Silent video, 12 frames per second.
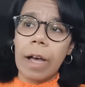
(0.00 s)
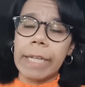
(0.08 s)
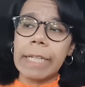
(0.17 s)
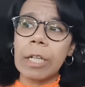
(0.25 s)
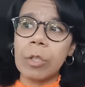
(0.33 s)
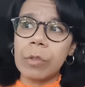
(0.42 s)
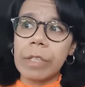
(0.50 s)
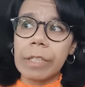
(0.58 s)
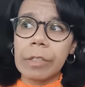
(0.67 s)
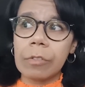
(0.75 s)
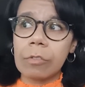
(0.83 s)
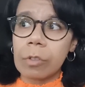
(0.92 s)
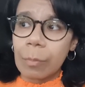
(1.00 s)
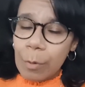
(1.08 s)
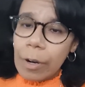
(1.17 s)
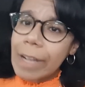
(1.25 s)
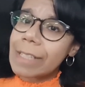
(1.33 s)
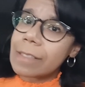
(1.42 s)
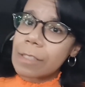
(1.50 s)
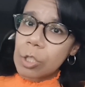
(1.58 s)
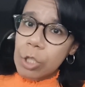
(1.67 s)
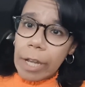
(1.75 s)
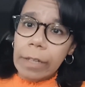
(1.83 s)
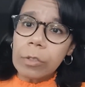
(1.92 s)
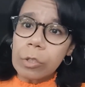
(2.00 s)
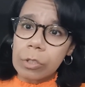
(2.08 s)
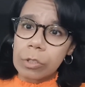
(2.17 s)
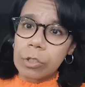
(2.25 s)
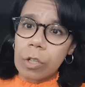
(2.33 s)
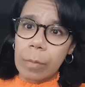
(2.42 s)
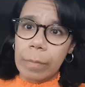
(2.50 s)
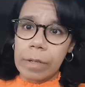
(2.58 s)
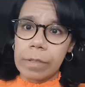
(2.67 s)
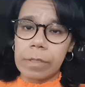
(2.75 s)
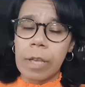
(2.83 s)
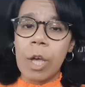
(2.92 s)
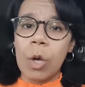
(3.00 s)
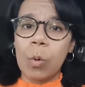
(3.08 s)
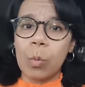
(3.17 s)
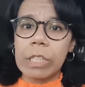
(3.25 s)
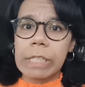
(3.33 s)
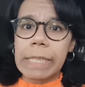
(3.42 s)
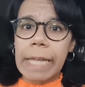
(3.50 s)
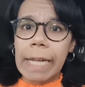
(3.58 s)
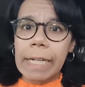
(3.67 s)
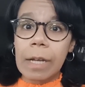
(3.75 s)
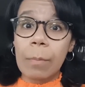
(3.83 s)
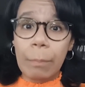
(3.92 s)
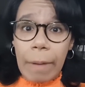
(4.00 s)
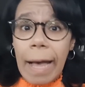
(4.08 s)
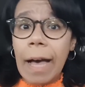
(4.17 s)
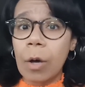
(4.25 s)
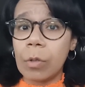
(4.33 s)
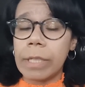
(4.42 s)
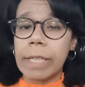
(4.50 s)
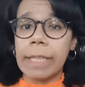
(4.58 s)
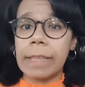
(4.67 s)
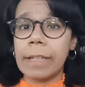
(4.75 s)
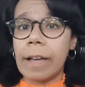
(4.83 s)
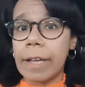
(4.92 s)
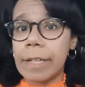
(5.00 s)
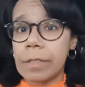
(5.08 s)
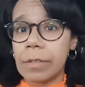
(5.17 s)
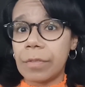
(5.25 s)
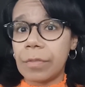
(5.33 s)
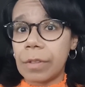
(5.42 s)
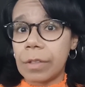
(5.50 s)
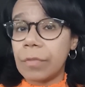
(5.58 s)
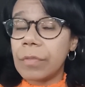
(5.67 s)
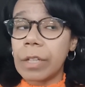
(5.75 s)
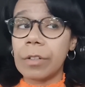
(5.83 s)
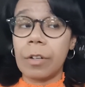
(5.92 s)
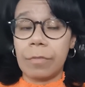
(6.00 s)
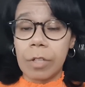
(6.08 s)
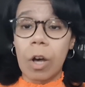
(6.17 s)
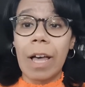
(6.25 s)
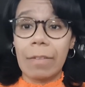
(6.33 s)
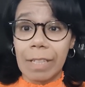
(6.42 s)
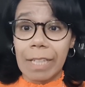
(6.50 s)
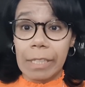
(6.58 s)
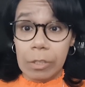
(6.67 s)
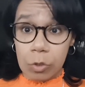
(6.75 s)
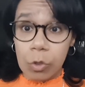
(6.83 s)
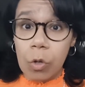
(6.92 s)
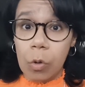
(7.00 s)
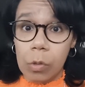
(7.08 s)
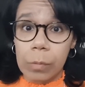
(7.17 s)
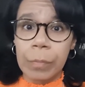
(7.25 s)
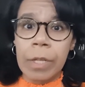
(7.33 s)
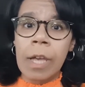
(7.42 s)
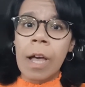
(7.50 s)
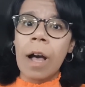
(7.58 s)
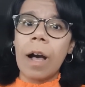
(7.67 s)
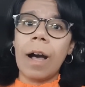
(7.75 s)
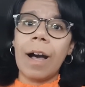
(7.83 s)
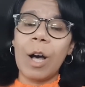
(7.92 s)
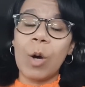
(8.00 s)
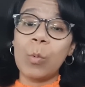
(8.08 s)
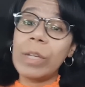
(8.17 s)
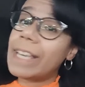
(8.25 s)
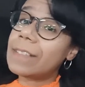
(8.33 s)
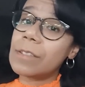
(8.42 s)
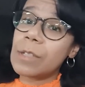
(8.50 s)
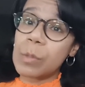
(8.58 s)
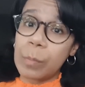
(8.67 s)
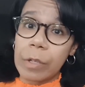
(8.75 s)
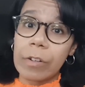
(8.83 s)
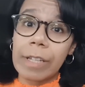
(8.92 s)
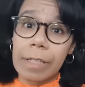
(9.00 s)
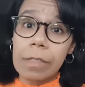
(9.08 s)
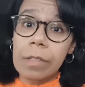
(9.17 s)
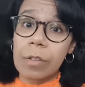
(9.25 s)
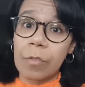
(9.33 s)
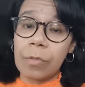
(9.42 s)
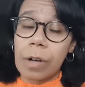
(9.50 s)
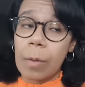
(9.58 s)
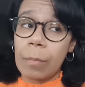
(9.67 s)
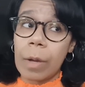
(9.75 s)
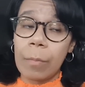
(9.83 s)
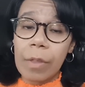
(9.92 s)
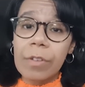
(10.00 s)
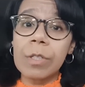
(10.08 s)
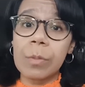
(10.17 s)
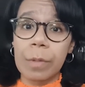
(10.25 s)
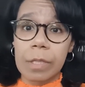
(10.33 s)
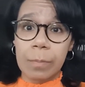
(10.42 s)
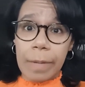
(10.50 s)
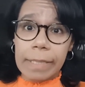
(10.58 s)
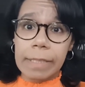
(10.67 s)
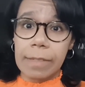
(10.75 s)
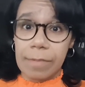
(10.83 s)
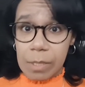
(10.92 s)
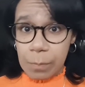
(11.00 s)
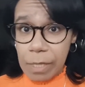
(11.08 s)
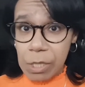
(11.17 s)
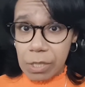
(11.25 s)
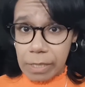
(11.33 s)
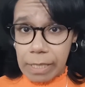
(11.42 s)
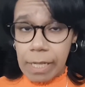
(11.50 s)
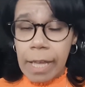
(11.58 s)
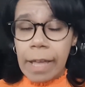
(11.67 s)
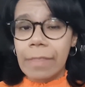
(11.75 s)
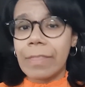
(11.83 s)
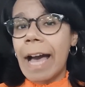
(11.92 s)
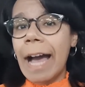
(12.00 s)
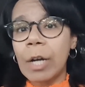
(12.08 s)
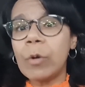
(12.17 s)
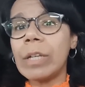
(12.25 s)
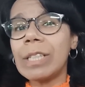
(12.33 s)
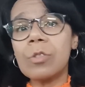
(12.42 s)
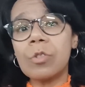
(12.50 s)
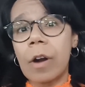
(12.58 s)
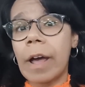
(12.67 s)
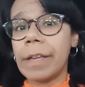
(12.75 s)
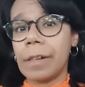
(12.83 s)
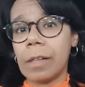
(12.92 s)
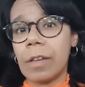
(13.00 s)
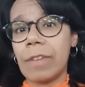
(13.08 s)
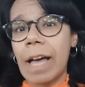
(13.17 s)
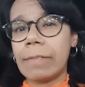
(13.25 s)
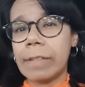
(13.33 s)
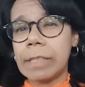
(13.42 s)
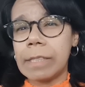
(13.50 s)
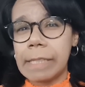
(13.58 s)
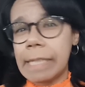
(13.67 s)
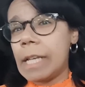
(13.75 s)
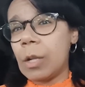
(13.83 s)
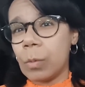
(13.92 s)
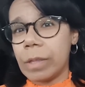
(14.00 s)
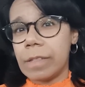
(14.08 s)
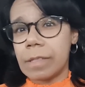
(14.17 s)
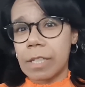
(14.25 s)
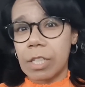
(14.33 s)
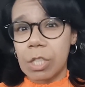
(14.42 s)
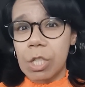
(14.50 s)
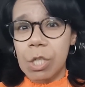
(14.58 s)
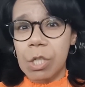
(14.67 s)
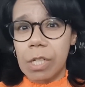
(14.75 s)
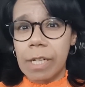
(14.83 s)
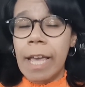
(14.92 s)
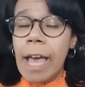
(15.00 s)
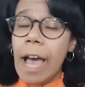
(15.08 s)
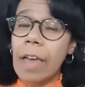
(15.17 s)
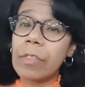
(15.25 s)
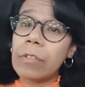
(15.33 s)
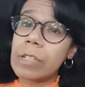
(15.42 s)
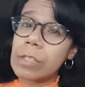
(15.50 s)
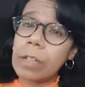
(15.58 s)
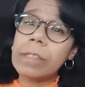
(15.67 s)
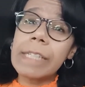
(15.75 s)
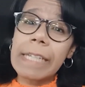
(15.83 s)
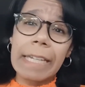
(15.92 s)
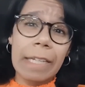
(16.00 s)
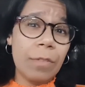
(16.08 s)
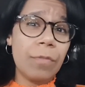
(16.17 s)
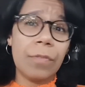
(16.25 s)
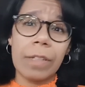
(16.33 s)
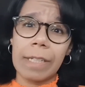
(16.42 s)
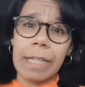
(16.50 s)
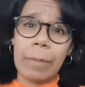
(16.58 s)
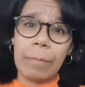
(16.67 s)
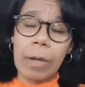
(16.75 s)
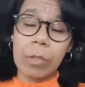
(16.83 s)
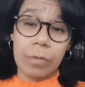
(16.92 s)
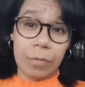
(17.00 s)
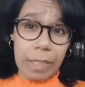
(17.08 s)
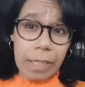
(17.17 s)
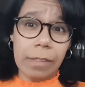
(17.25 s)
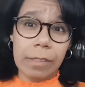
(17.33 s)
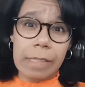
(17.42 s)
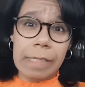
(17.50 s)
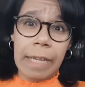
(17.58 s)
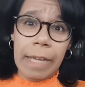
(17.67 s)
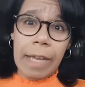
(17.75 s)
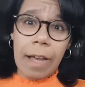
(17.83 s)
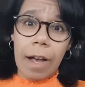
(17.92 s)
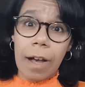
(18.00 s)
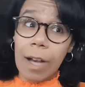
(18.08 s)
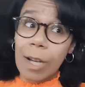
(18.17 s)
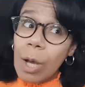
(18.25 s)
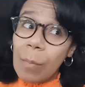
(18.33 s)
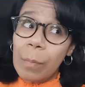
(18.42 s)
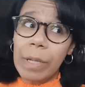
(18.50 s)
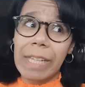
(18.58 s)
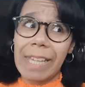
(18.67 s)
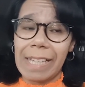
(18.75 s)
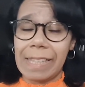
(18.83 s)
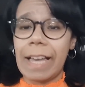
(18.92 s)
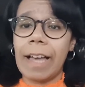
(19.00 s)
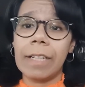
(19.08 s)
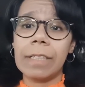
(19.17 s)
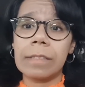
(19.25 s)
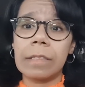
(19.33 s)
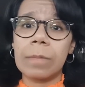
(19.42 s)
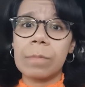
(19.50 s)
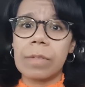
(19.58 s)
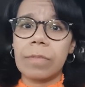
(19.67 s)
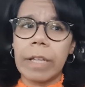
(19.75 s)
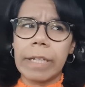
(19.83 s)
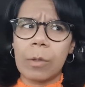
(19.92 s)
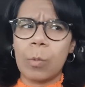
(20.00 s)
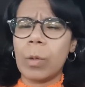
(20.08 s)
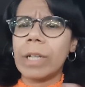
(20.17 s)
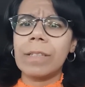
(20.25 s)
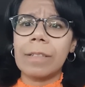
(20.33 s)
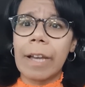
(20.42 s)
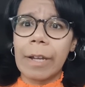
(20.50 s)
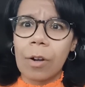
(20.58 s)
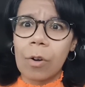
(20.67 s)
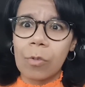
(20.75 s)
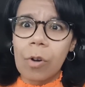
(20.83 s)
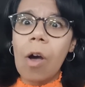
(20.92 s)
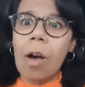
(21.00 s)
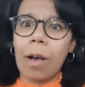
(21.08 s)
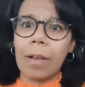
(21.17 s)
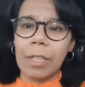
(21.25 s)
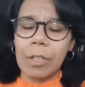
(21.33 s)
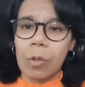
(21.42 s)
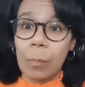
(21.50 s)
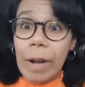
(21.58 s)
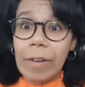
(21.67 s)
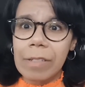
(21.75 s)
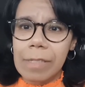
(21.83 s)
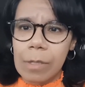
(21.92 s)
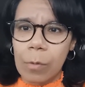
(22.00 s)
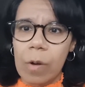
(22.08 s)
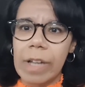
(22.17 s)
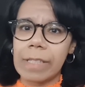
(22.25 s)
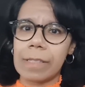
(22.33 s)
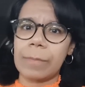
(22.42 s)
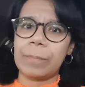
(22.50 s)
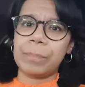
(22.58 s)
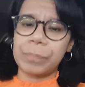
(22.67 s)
including repressed childhood traumas, which then compound in the guise of the fear of not having any control. We get to experience, from a mother's perspective especially, the harrowing trial of having to deal with this condition and the resulting infinite amount of guilt accompanying that, in terms of like, where did I go wrong, parenting-wise.